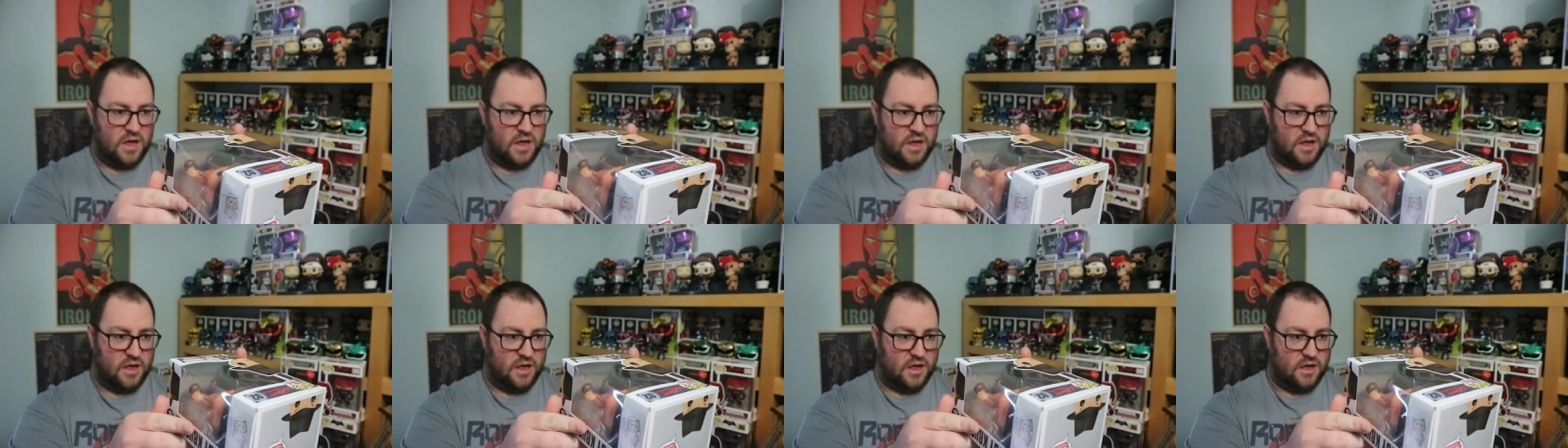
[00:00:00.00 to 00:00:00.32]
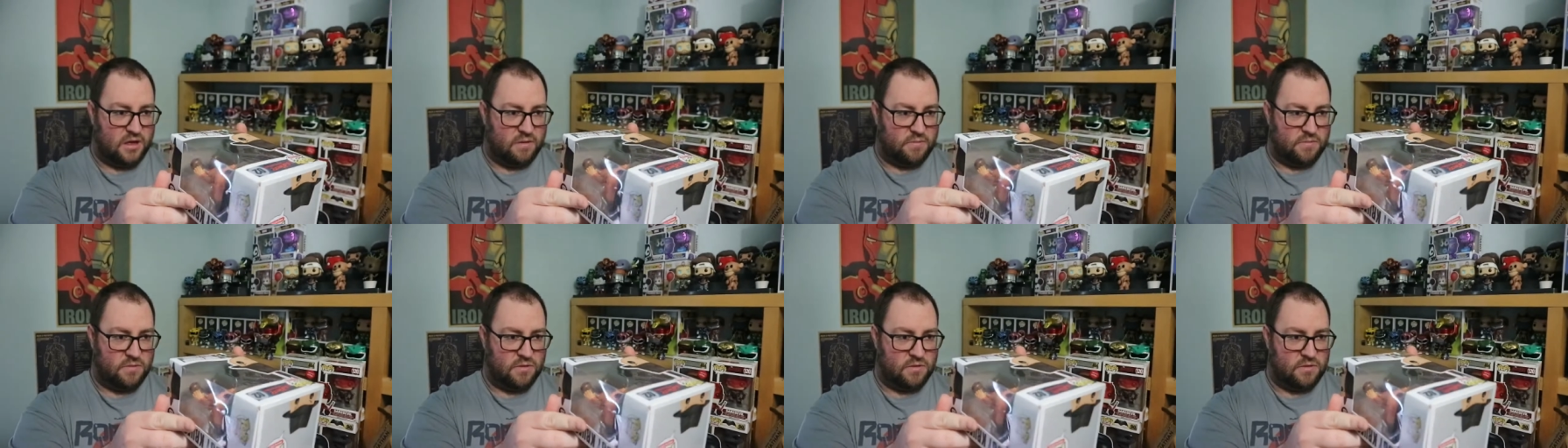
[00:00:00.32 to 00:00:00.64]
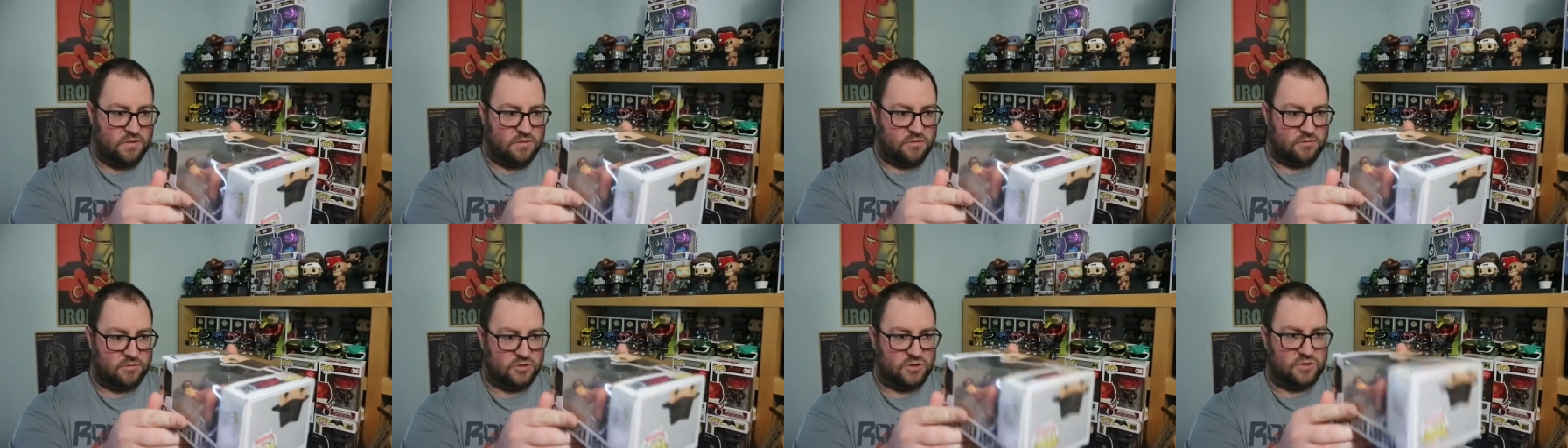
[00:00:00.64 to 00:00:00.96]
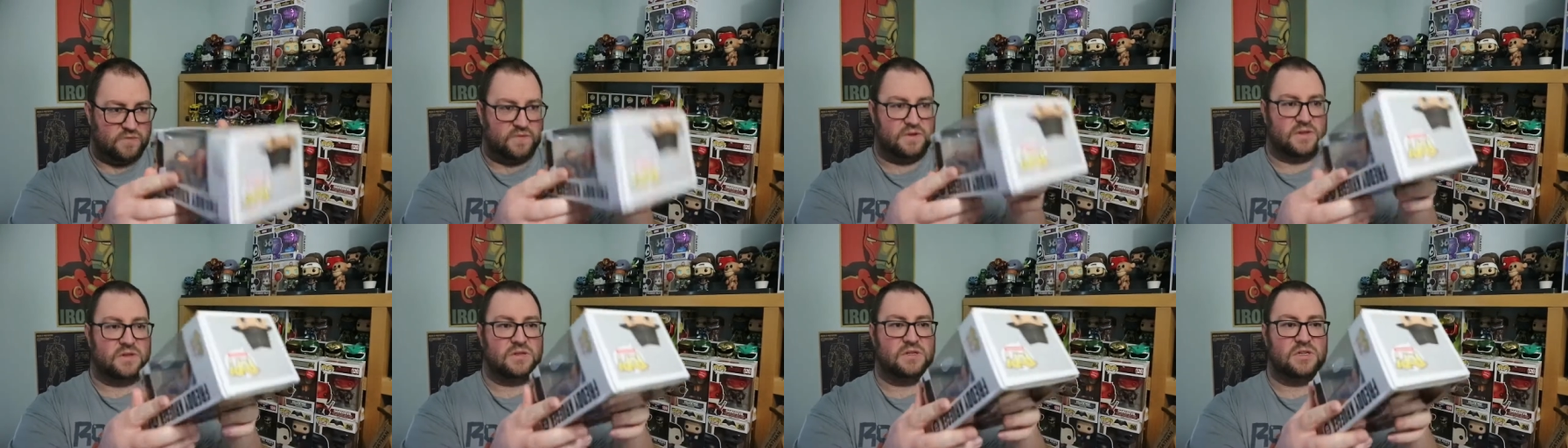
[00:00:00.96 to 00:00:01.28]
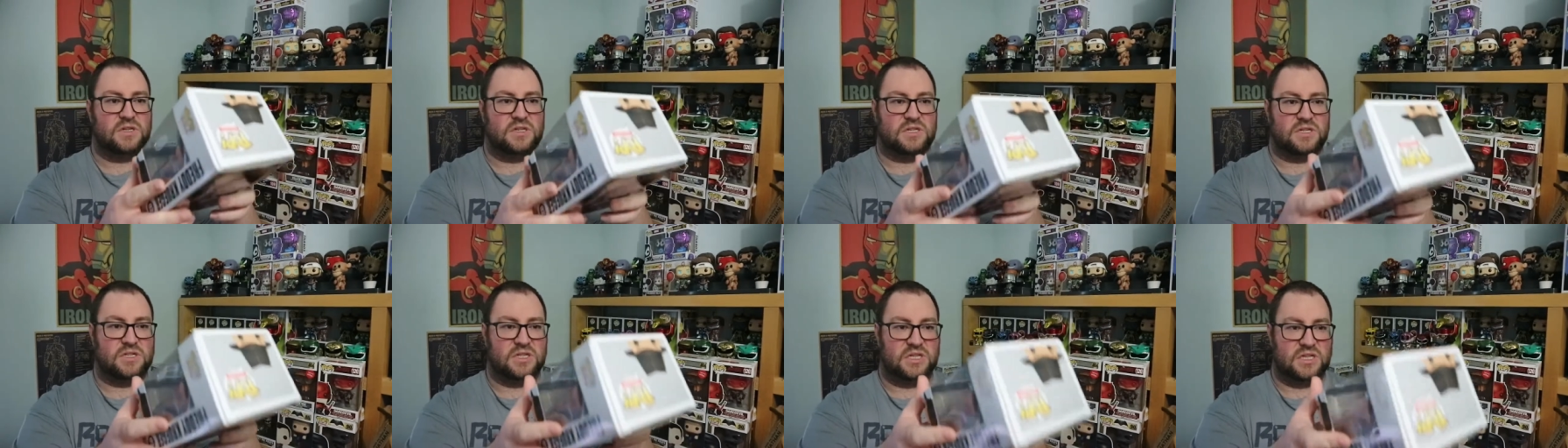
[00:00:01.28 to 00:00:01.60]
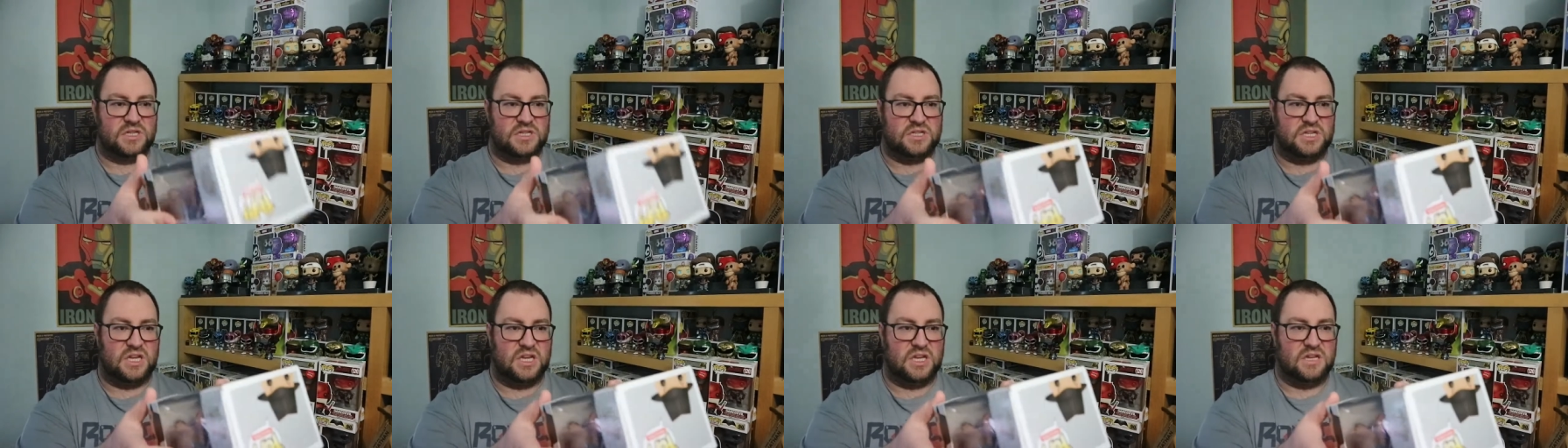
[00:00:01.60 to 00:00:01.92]
Um,
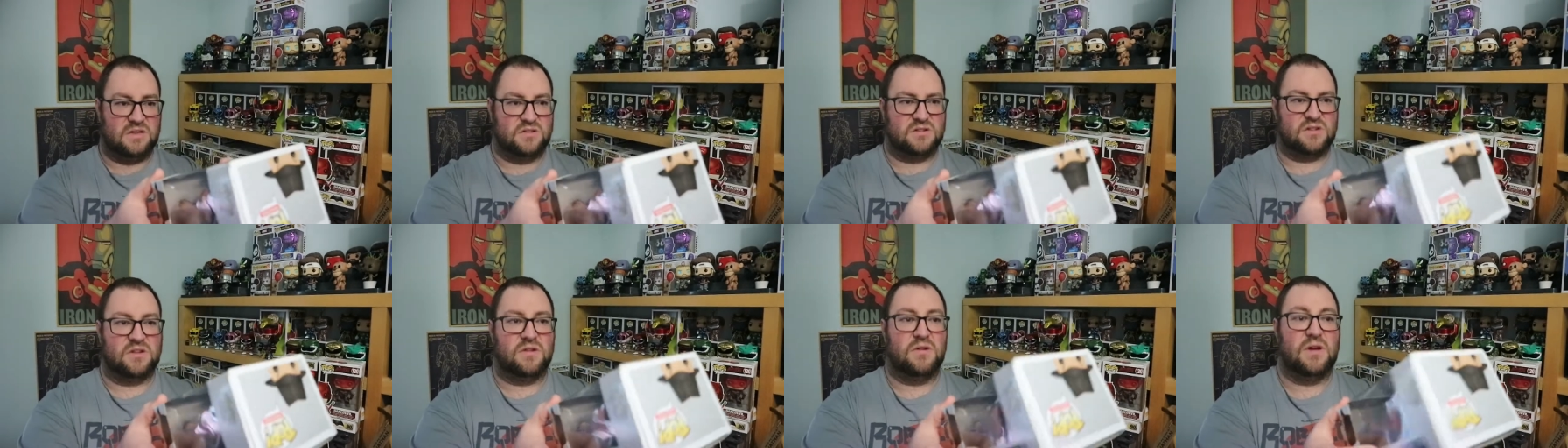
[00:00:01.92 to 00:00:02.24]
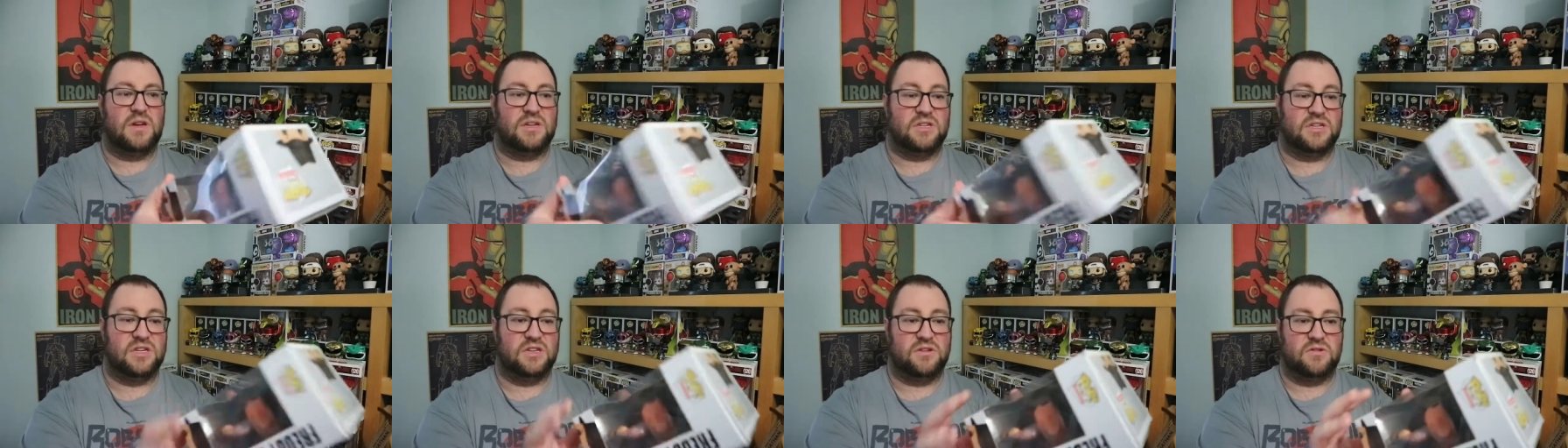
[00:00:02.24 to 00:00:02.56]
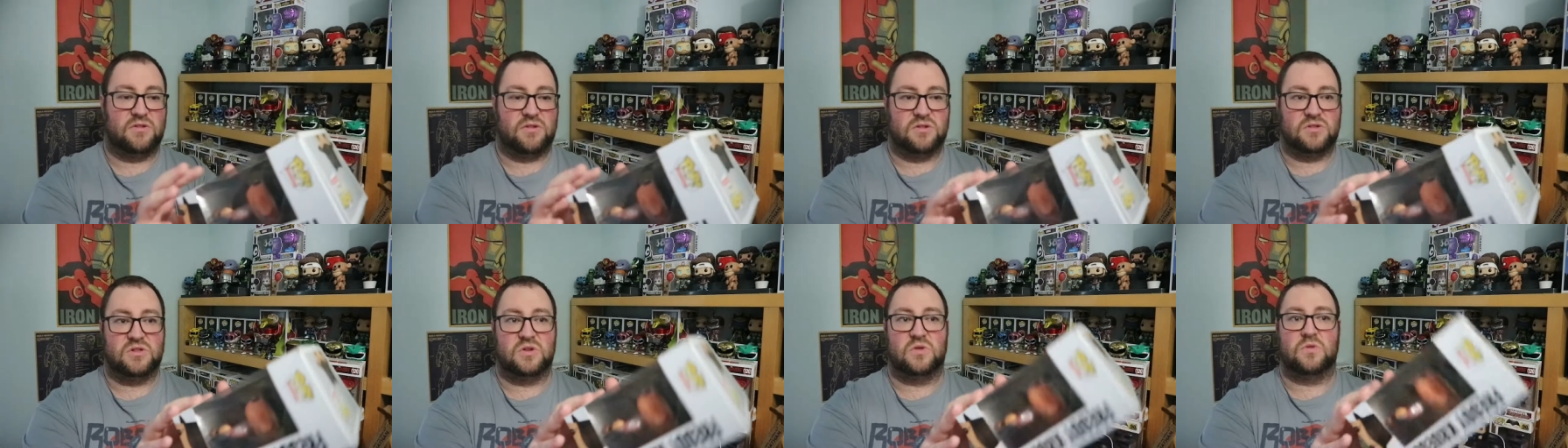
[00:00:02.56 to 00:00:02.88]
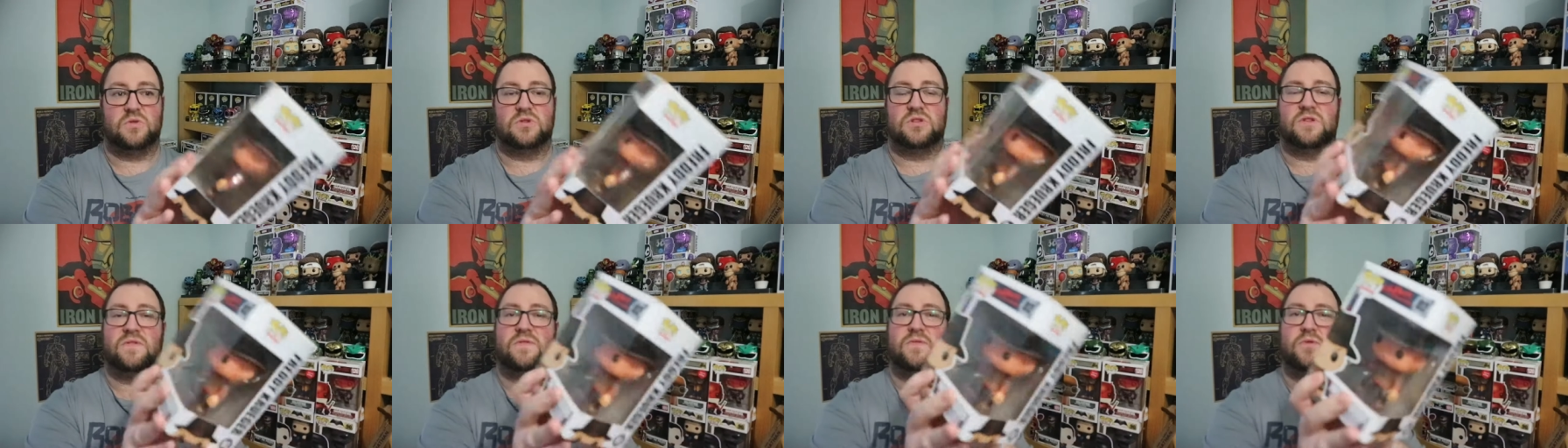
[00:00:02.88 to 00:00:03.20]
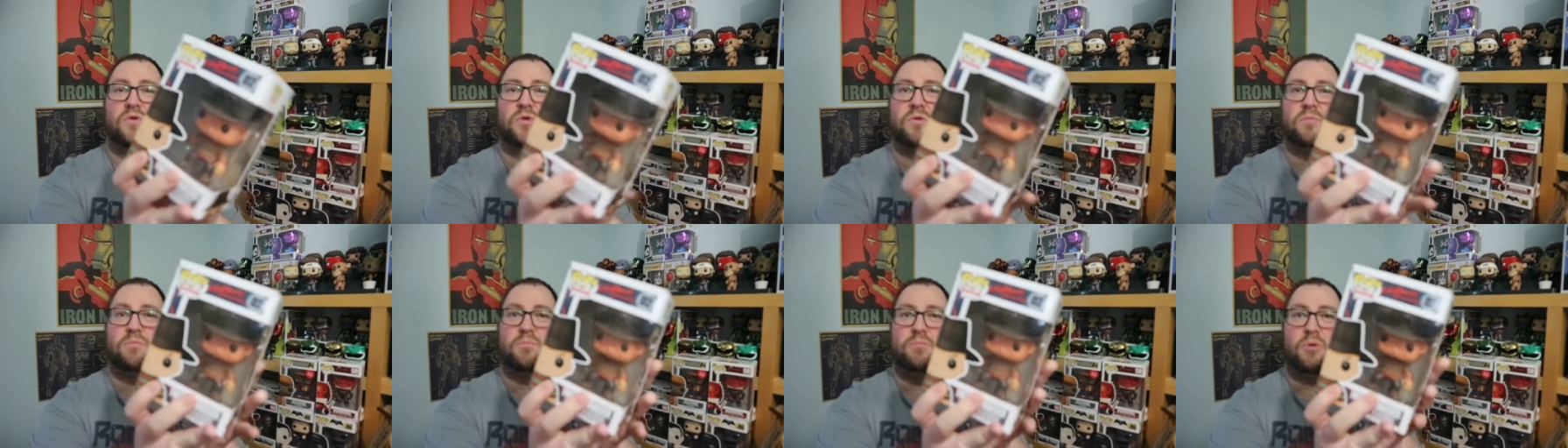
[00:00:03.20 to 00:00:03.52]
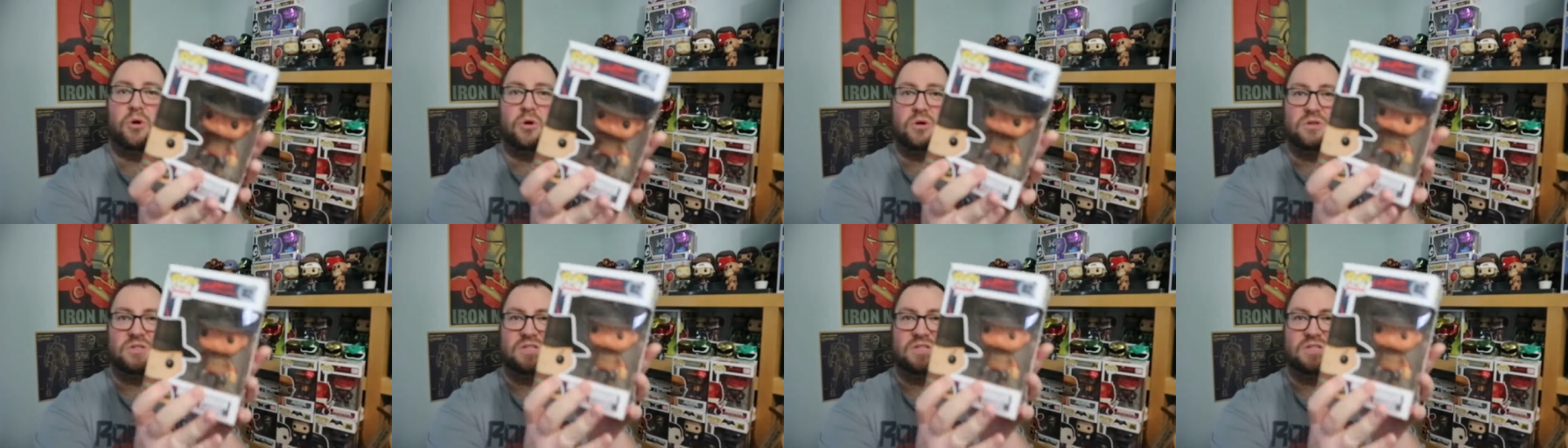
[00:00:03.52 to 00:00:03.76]
2016, so actually not as old as I thought.